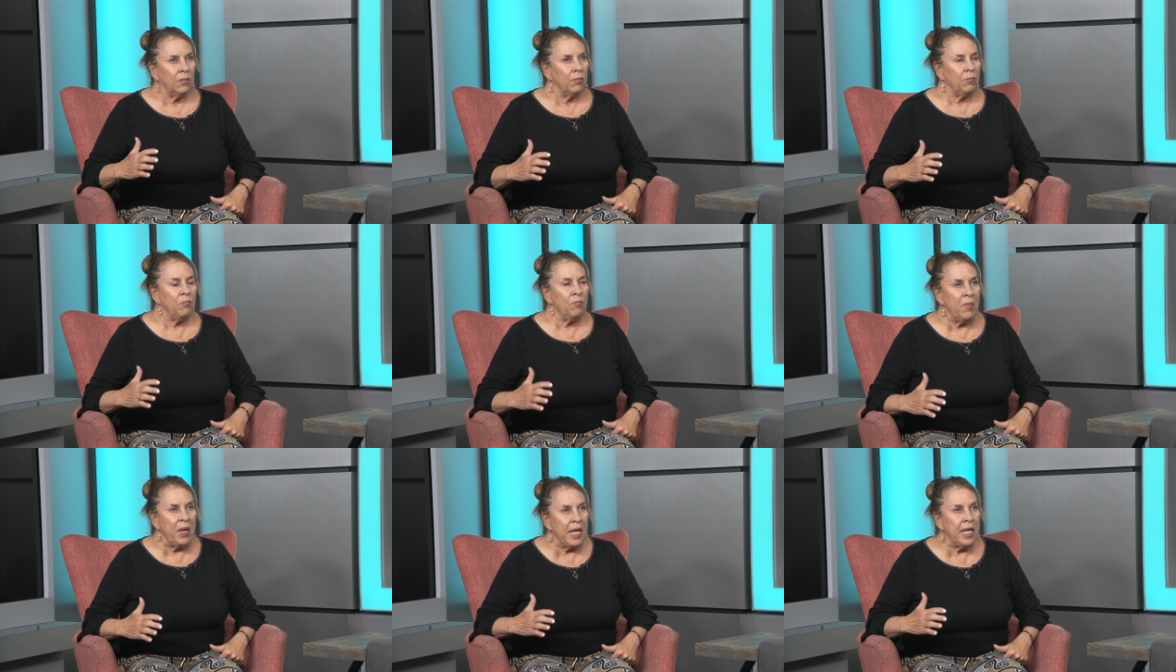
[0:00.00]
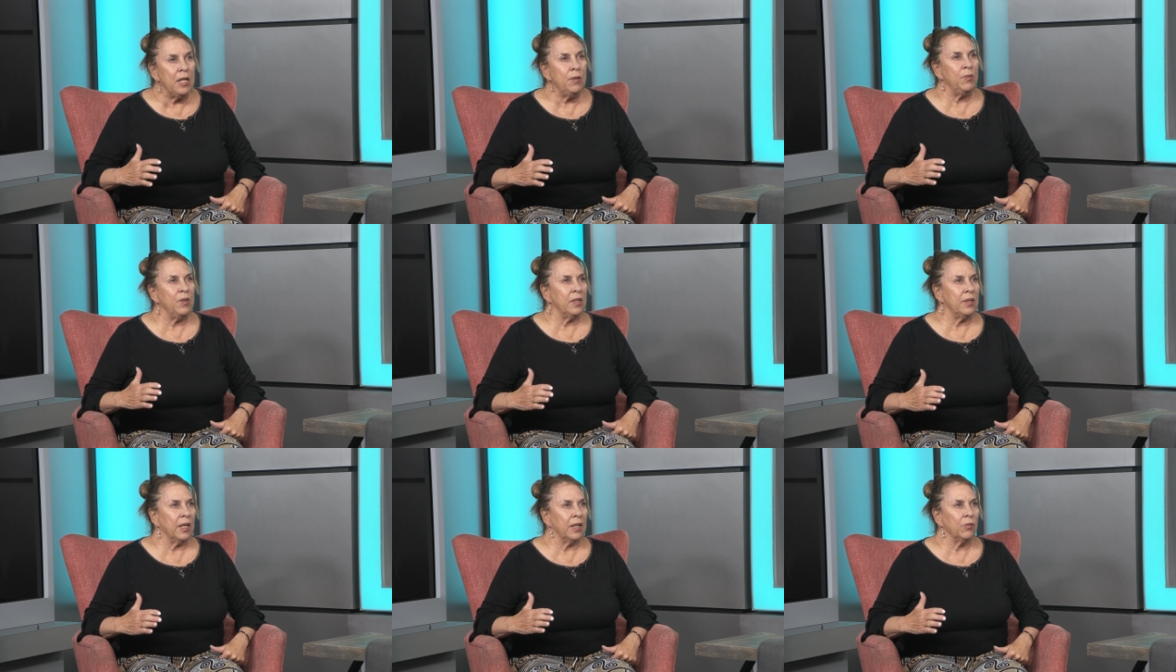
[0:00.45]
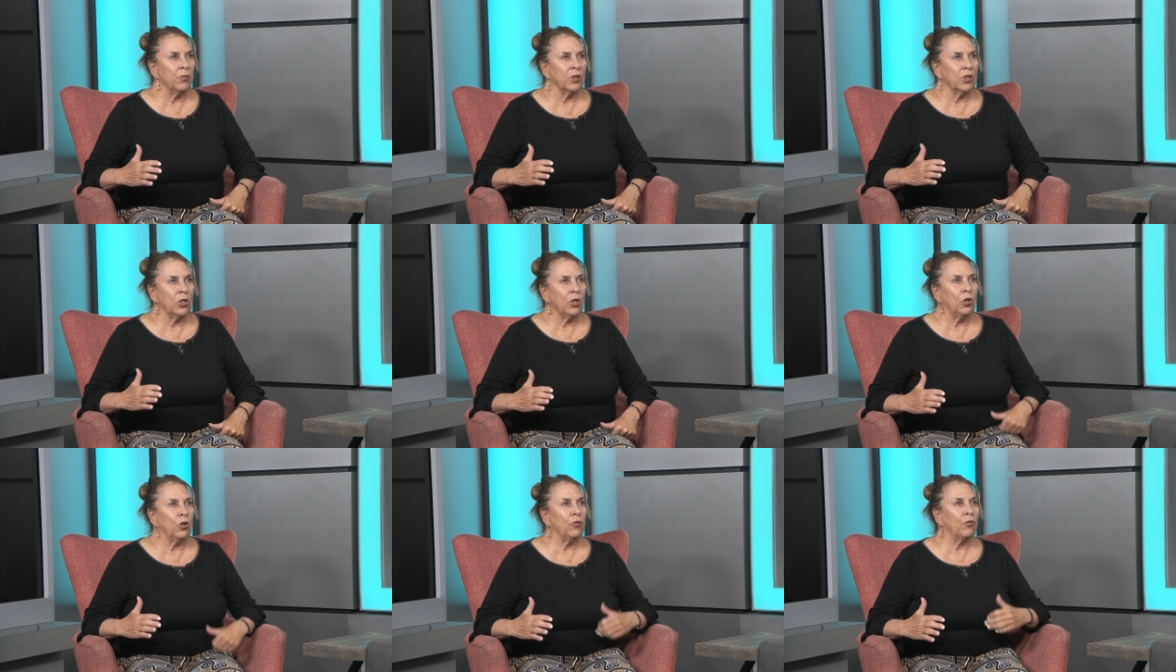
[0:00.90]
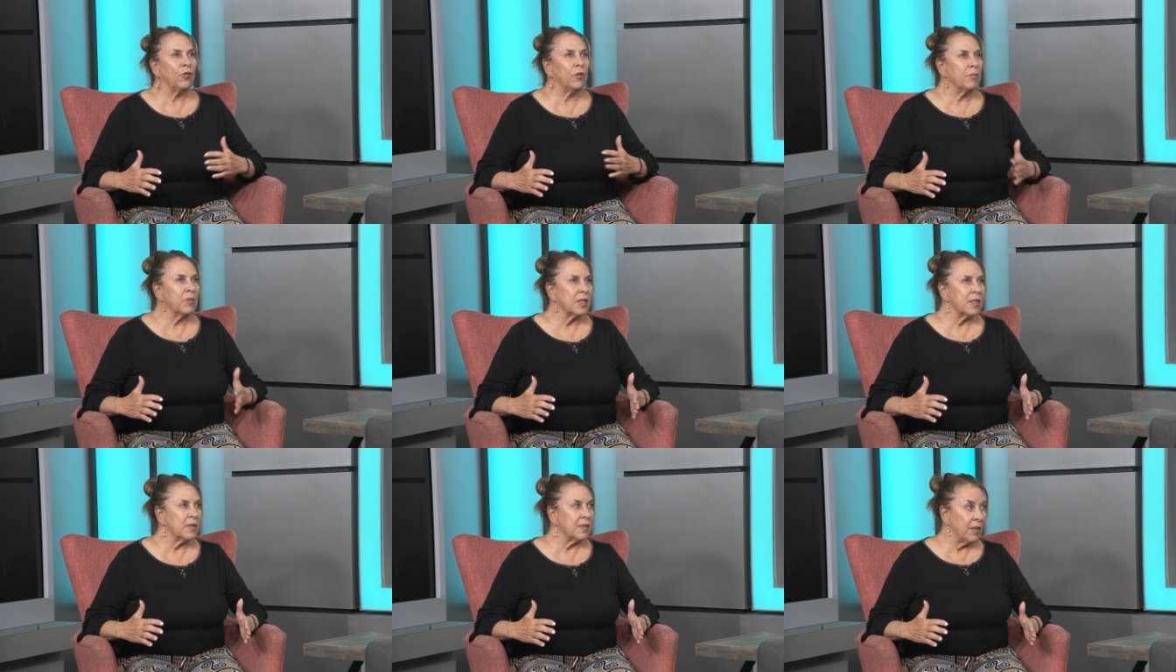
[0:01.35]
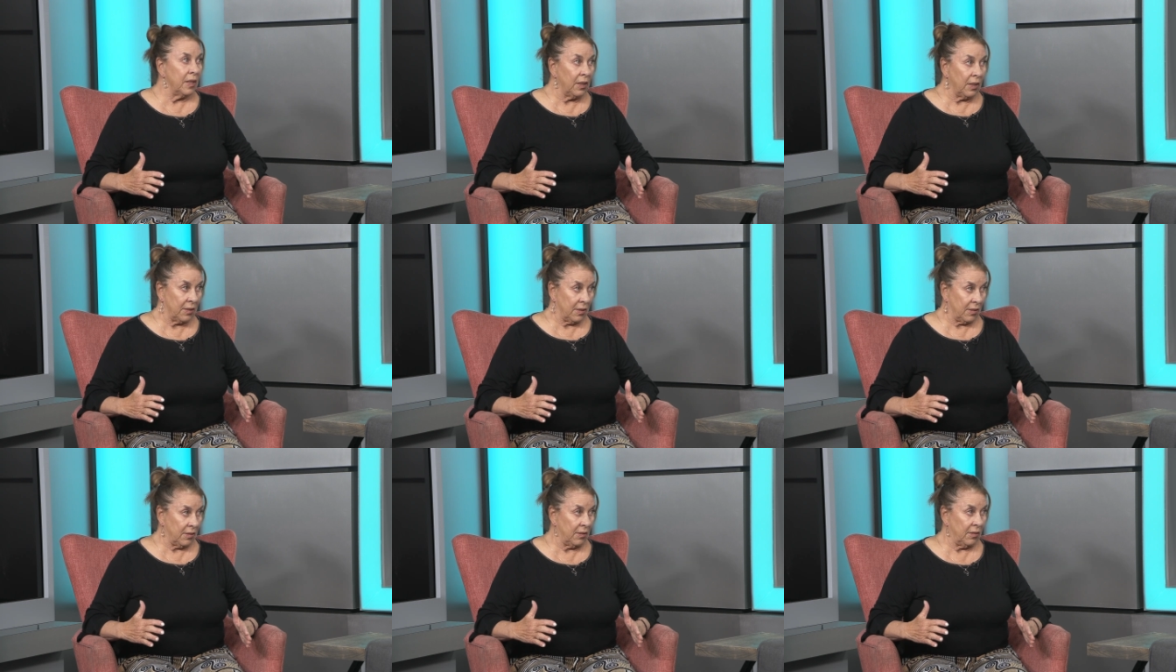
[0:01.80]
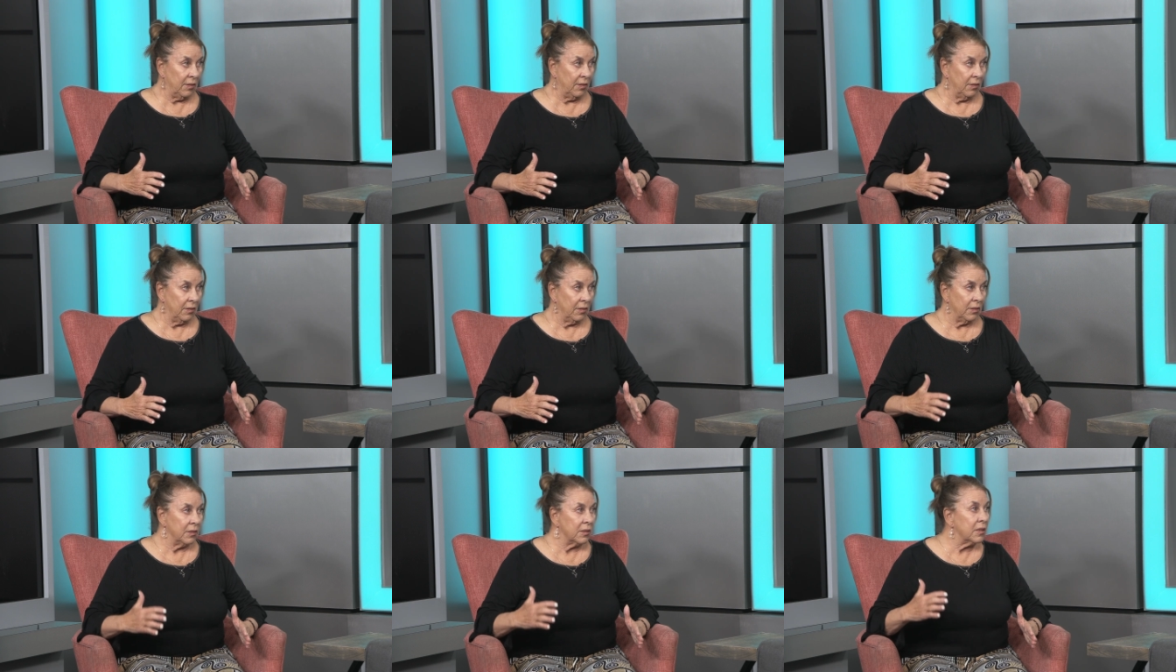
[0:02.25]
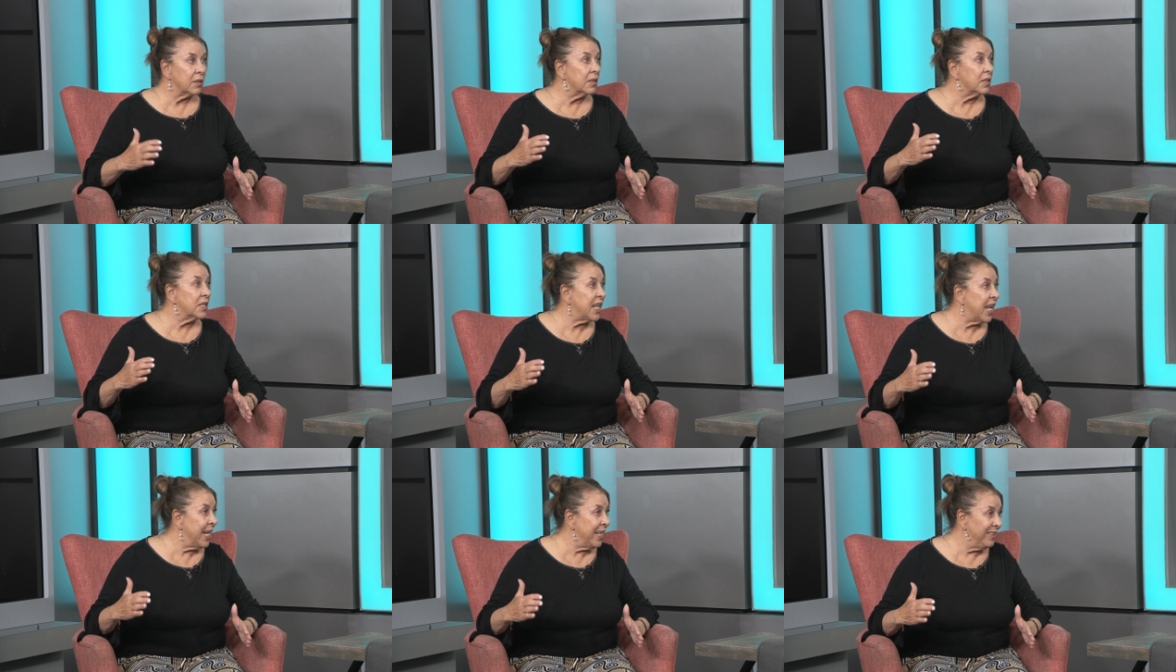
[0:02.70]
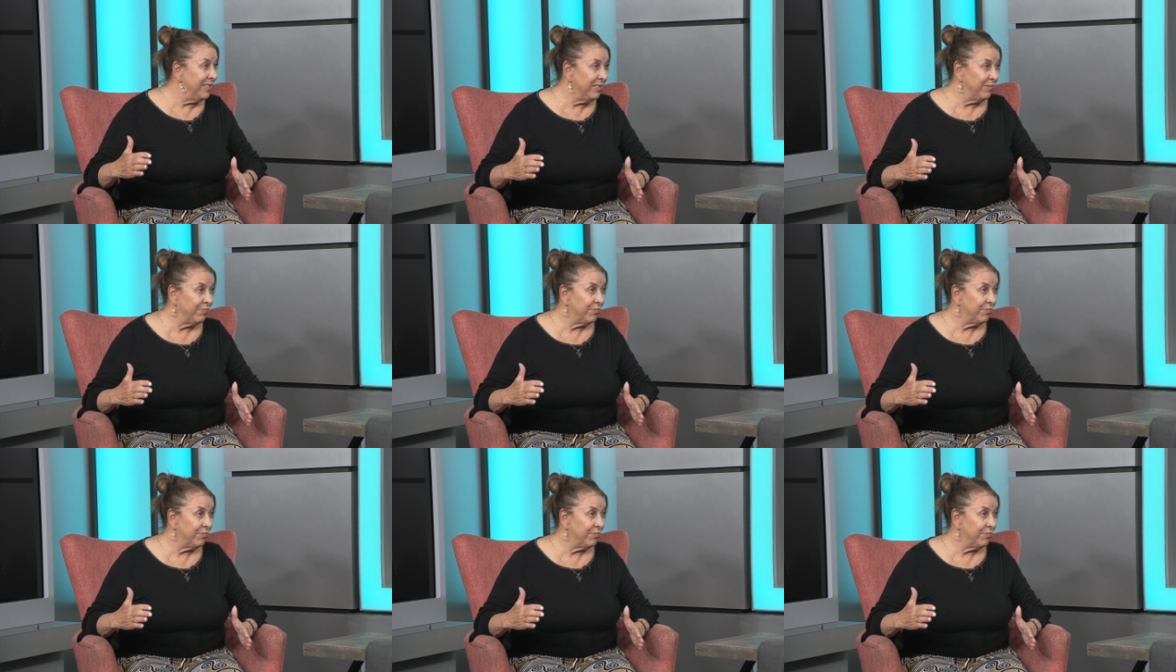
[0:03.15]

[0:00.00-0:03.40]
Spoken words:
maybe they would go from the 6 to 10,